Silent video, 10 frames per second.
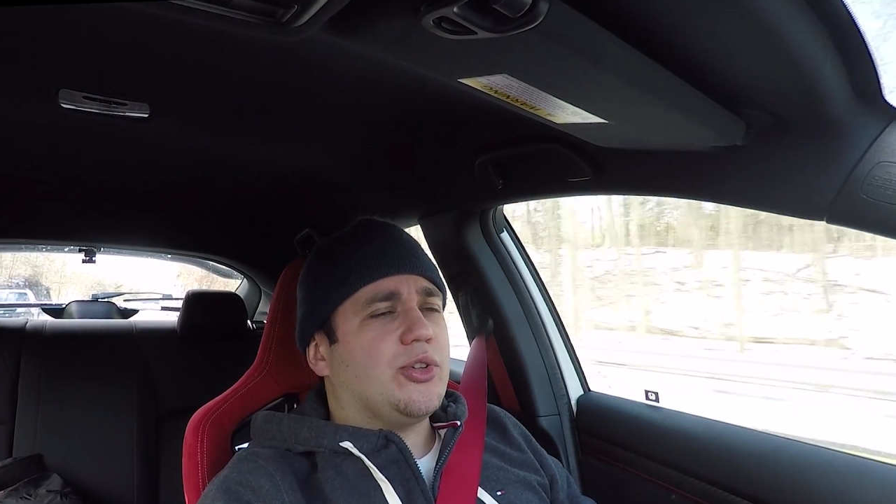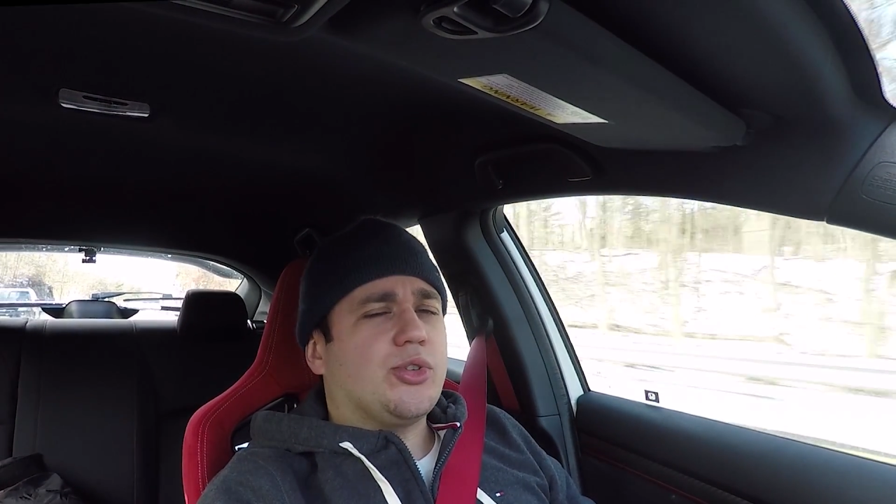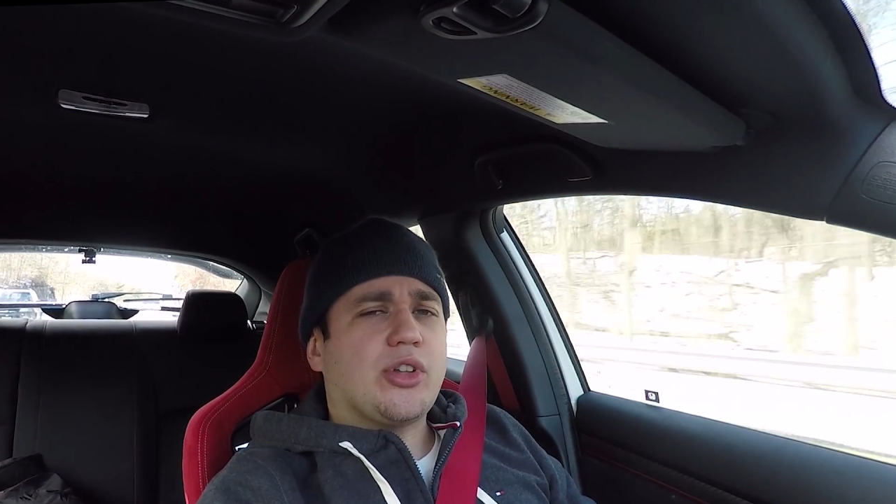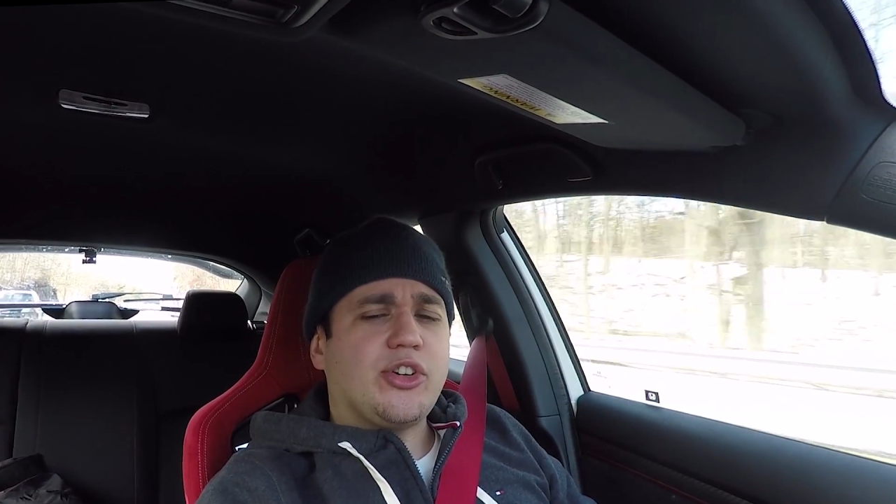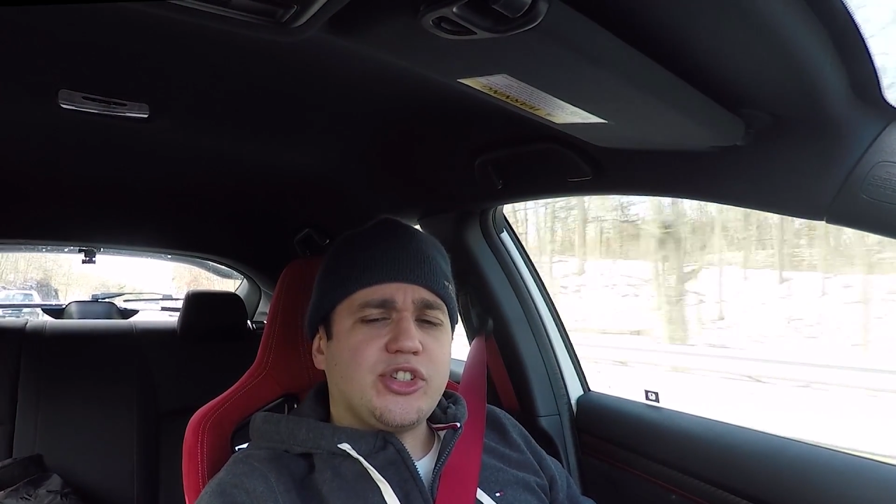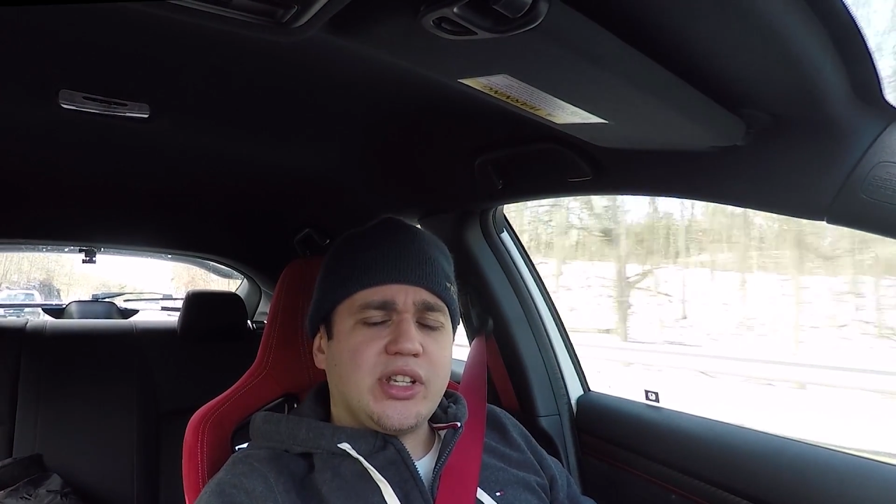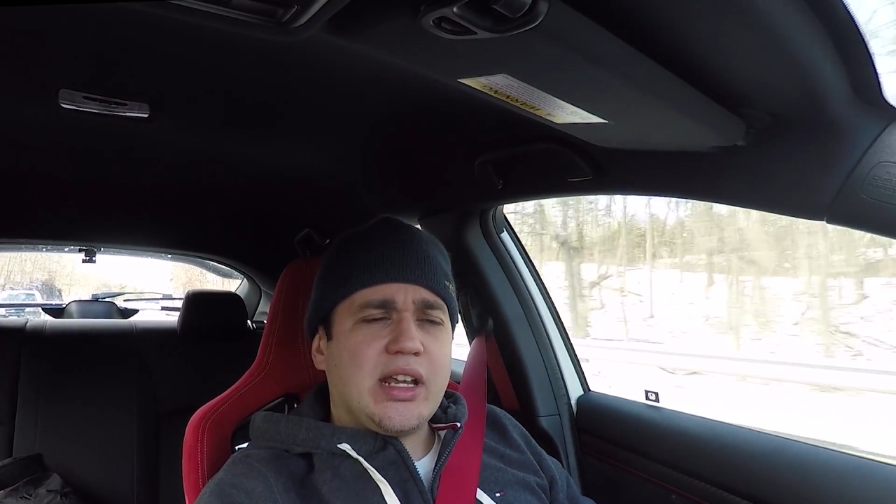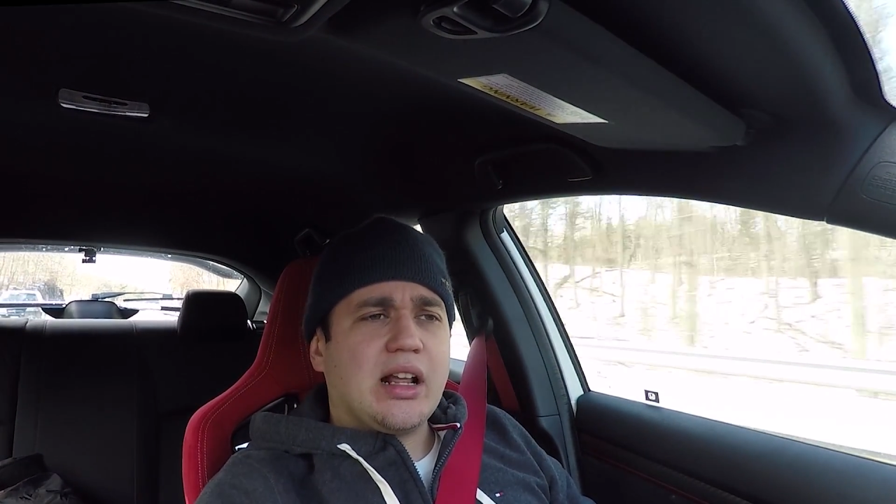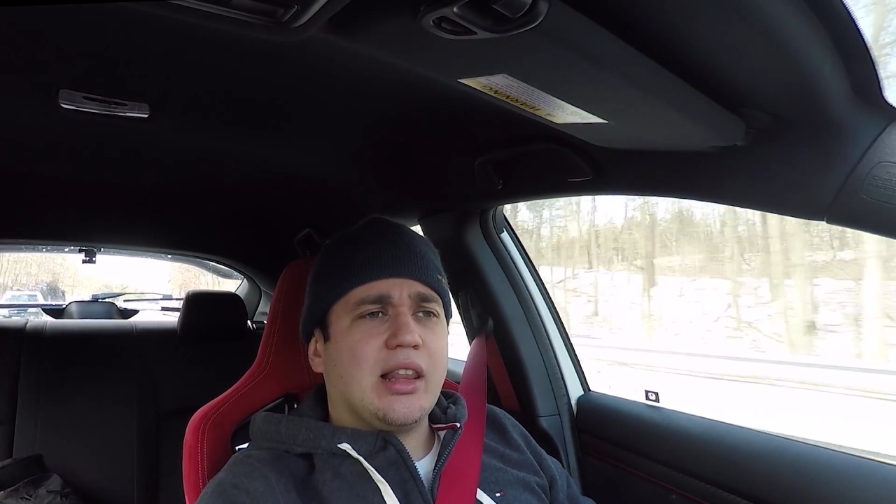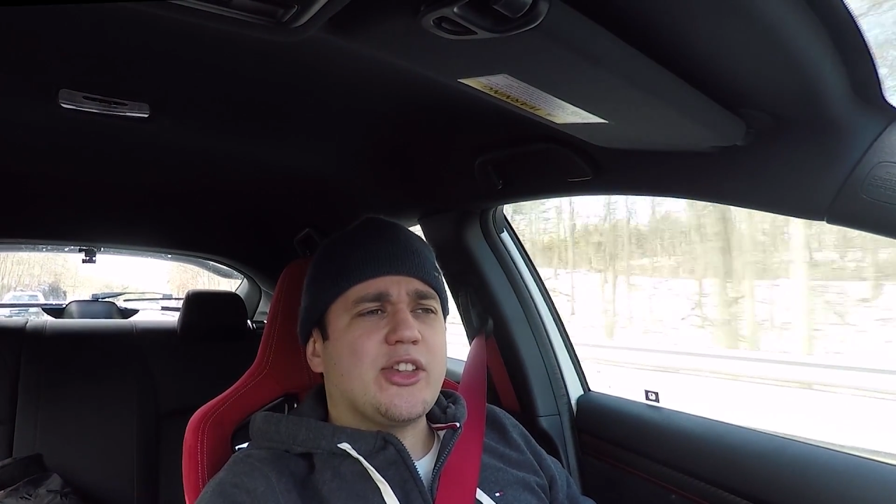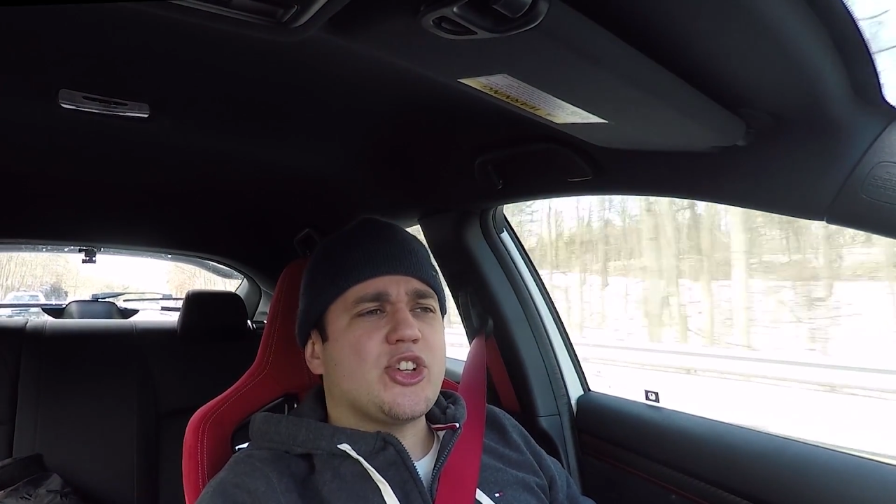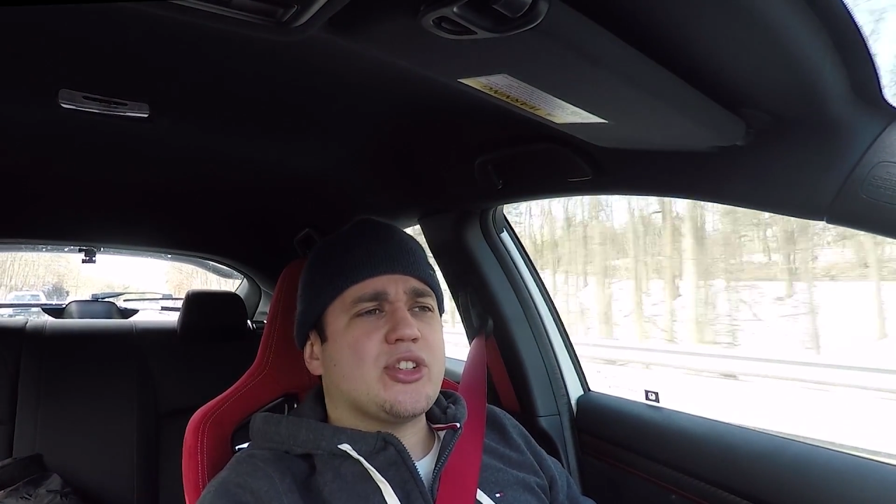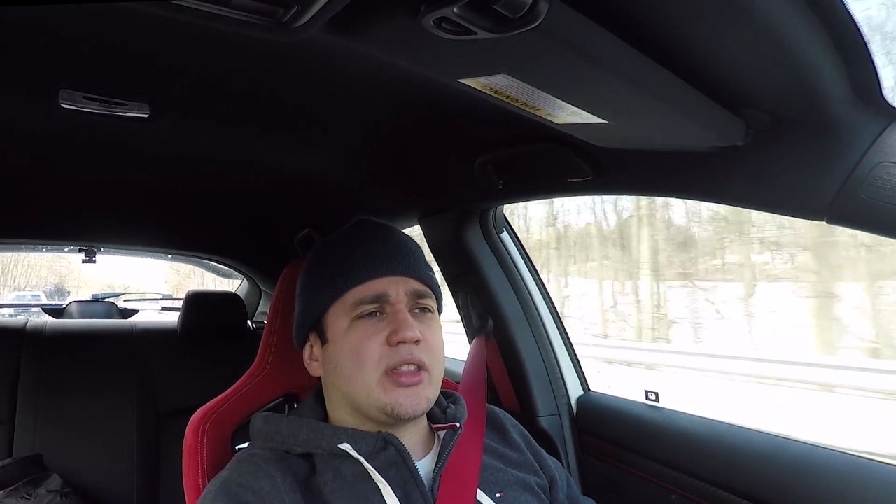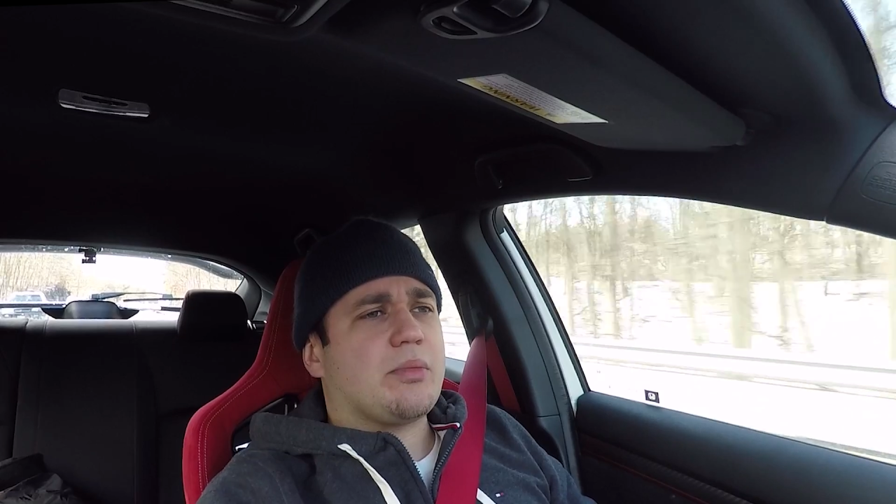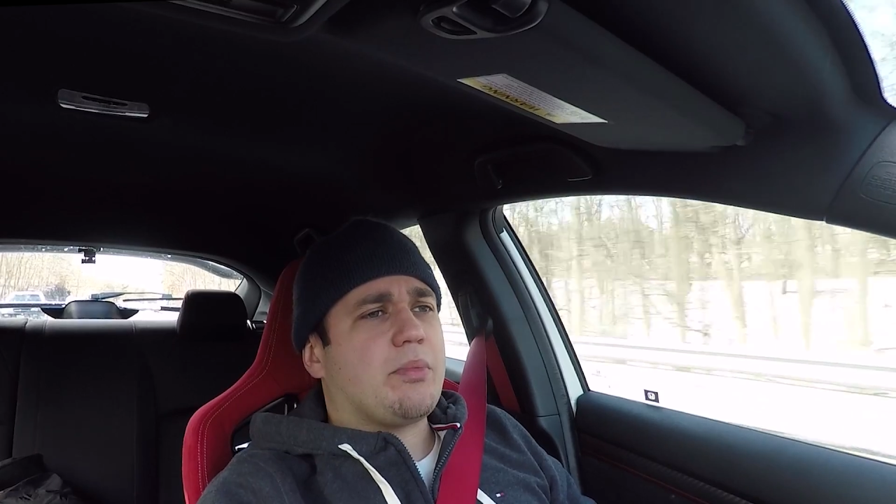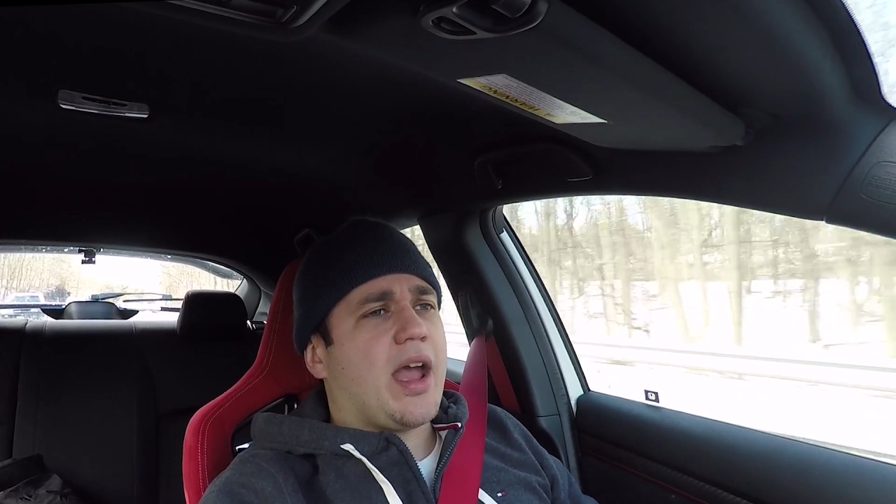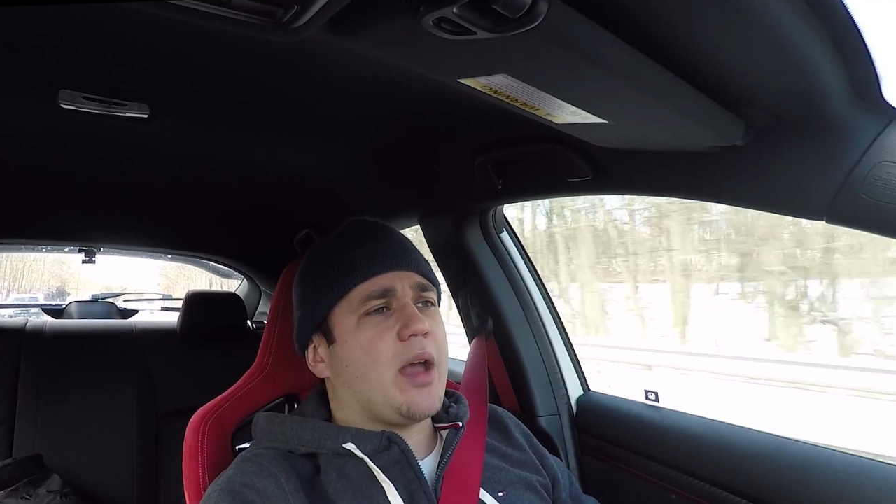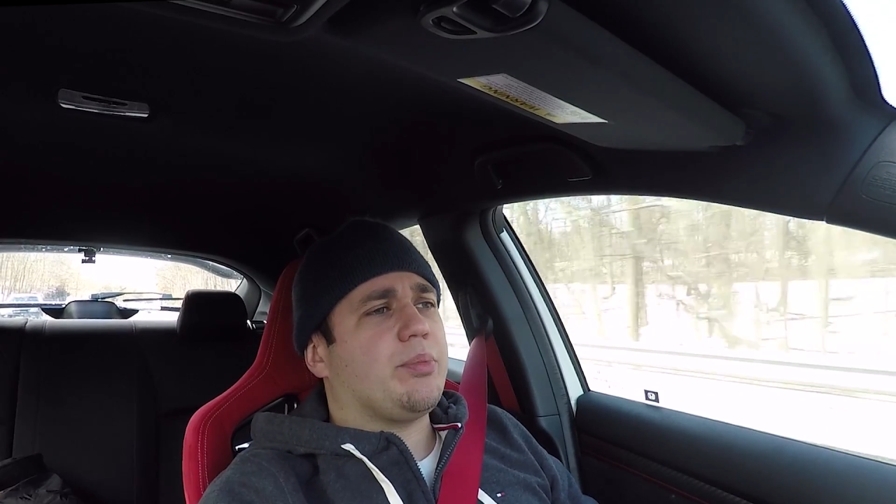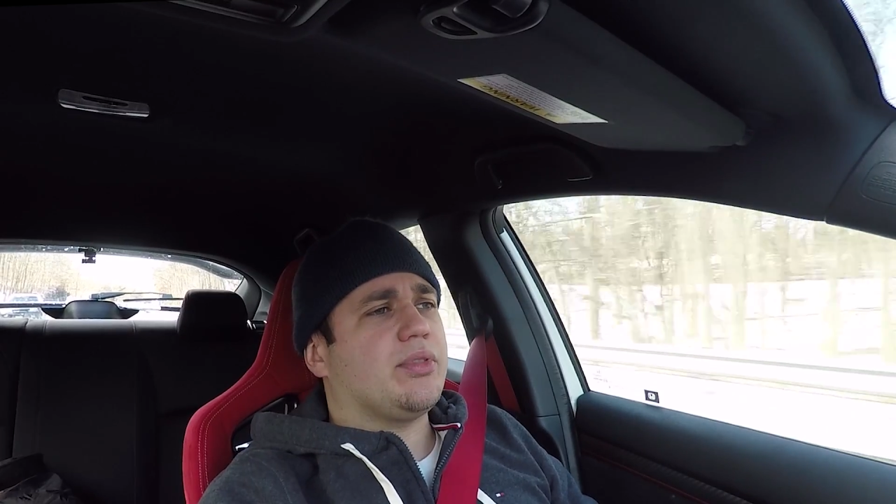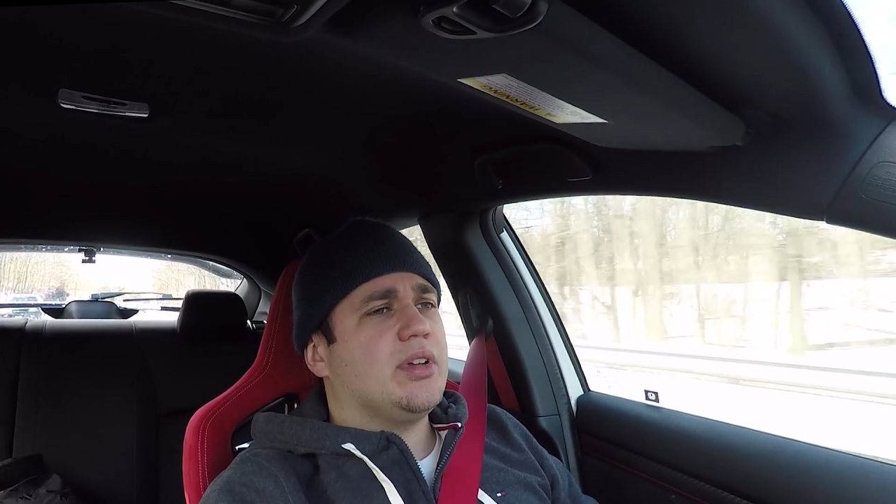you start seeing glitches on the map.